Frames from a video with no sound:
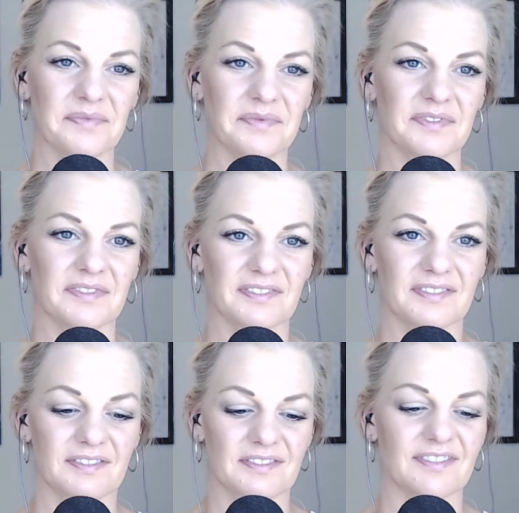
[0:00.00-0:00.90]

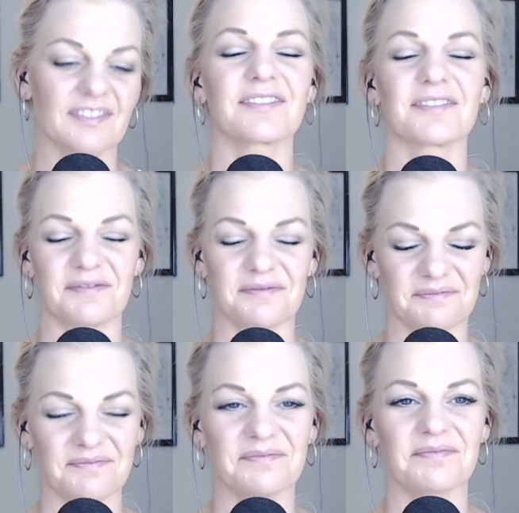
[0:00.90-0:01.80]

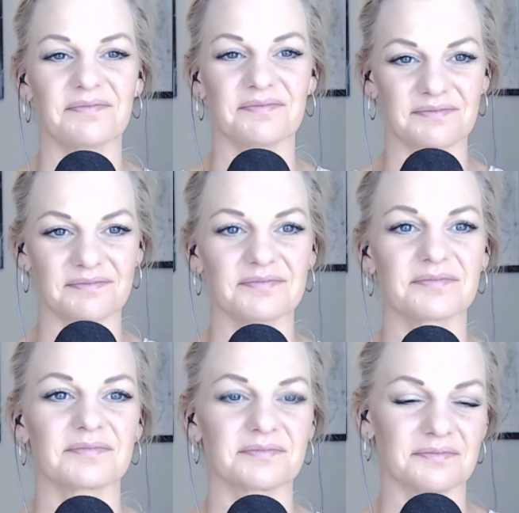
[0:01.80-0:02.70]

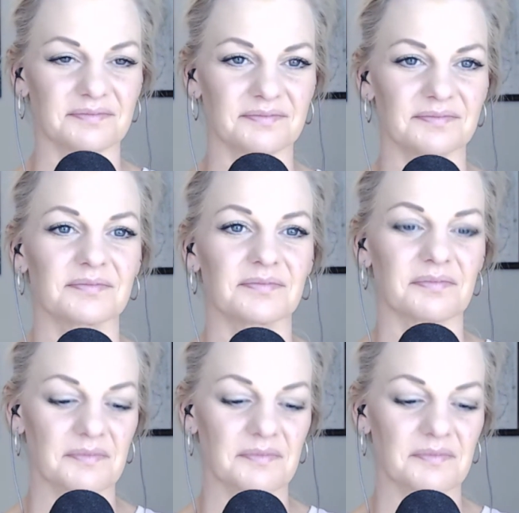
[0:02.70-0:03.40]
No words are spoken by the person on screen.